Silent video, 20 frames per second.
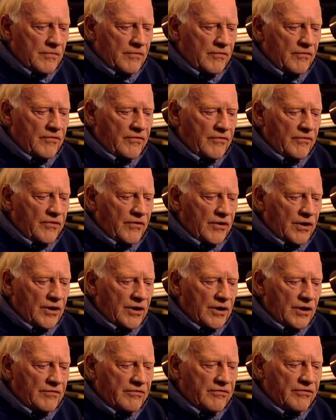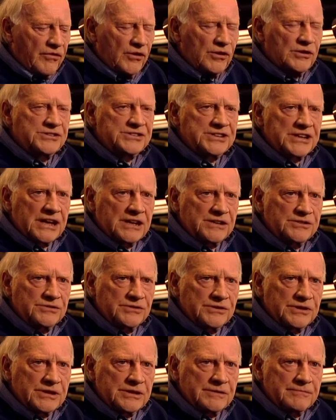for a full
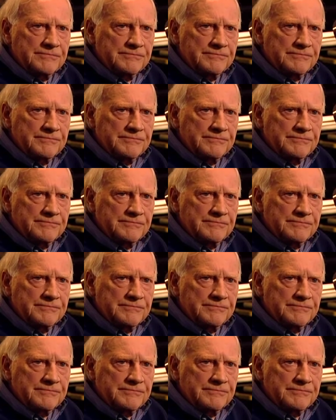century.